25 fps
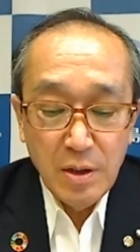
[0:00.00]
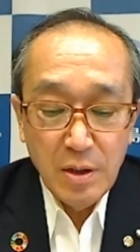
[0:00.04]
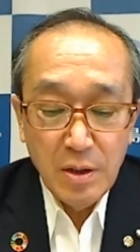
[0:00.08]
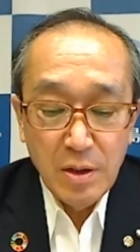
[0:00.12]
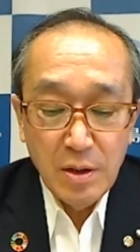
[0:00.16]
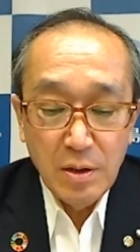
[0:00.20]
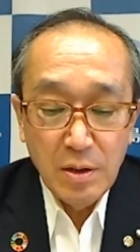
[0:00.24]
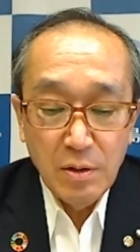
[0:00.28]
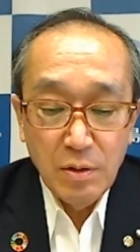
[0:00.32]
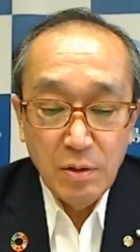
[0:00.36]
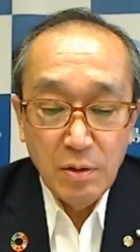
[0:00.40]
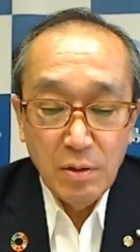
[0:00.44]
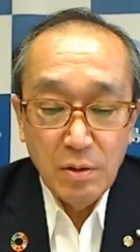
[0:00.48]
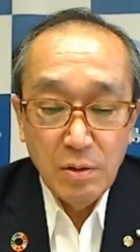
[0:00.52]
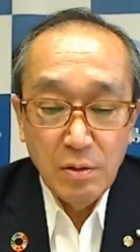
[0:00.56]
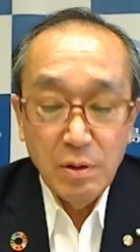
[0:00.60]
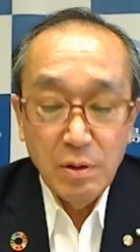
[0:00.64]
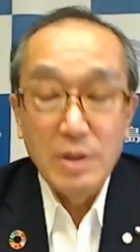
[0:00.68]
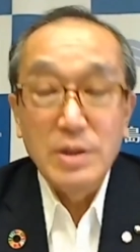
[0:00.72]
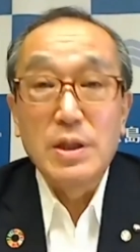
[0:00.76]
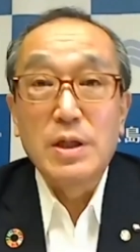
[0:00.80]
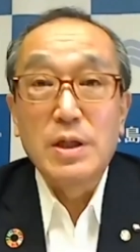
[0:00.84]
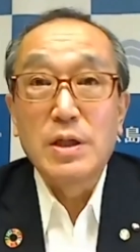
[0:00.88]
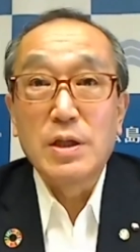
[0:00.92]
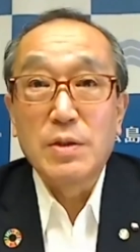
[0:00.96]
Please
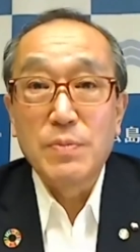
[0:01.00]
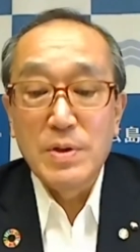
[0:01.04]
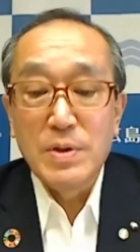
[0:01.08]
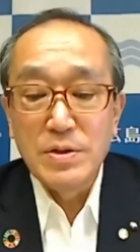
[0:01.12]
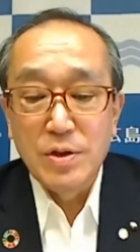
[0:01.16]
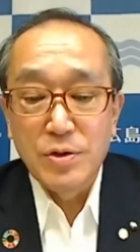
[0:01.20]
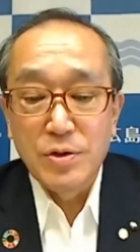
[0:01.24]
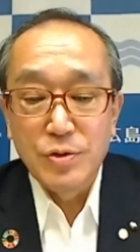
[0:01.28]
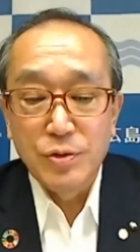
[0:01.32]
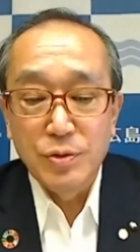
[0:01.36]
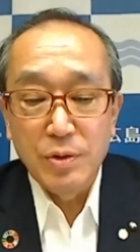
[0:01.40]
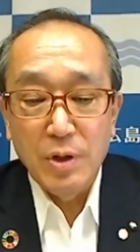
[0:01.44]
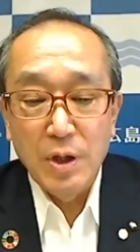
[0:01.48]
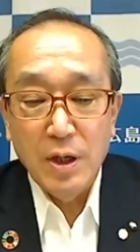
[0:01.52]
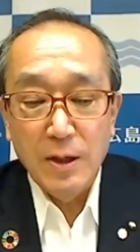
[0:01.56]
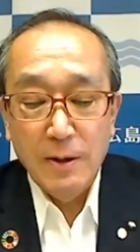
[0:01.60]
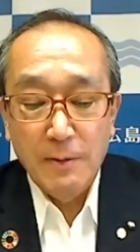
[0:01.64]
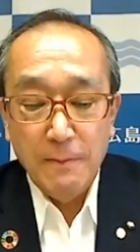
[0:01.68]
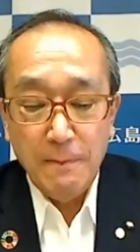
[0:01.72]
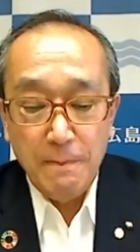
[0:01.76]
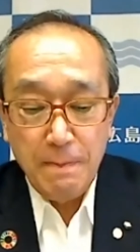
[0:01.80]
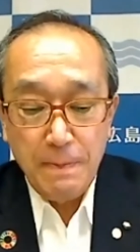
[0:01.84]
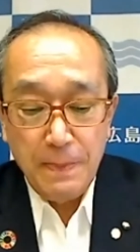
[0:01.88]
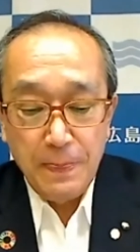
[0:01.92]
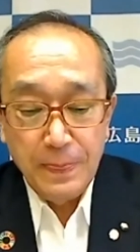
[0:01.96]
turn to page
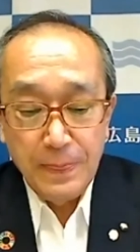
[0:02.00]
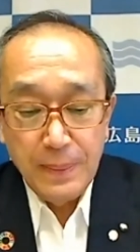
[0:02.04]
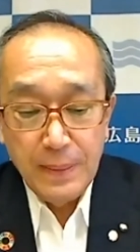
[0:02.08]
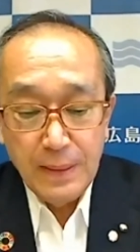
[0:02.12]
1.